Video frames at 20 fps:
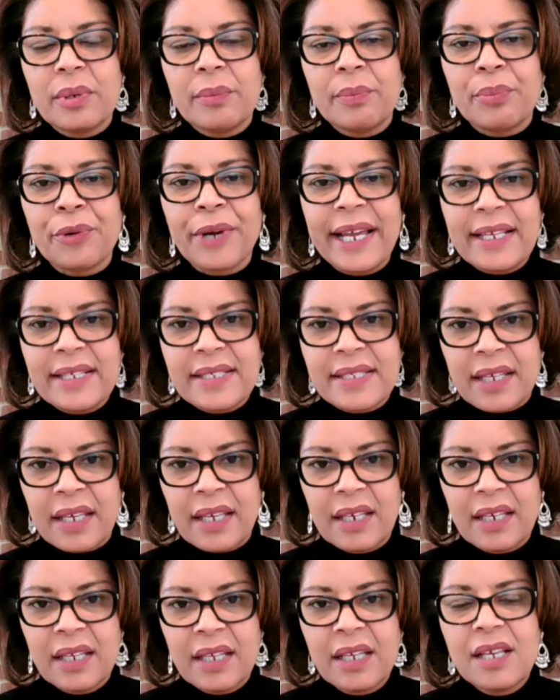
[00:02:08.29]
embrace
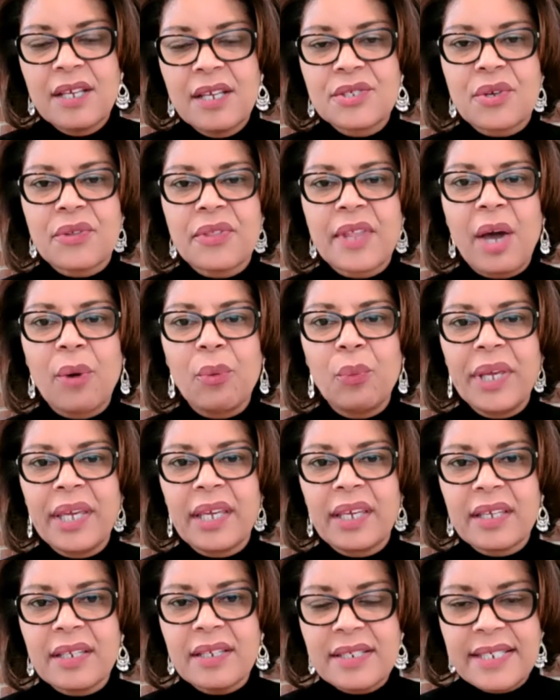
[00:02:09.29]
it so that we
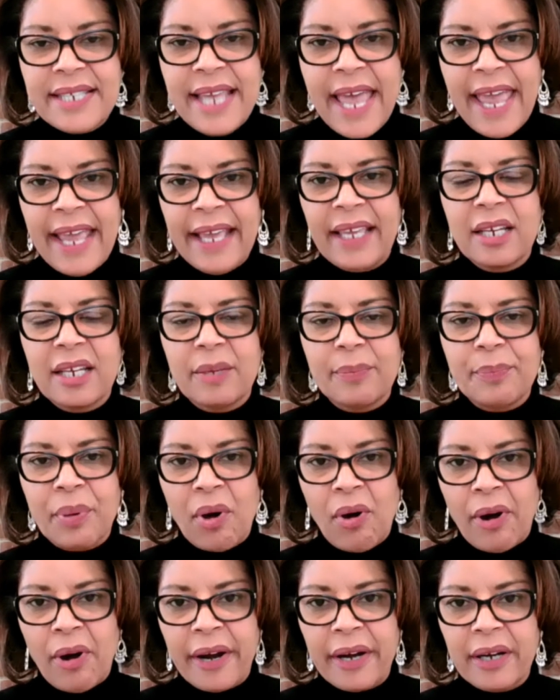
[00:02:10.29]
can take it
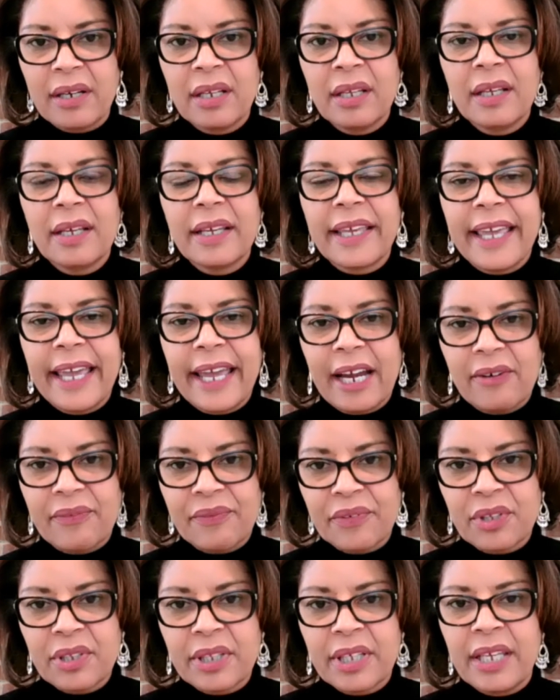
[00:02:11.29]
apart
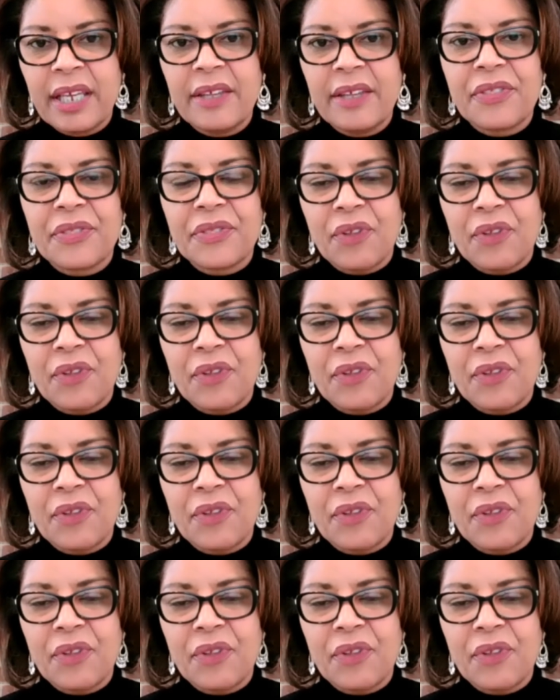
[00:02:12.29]
carefully,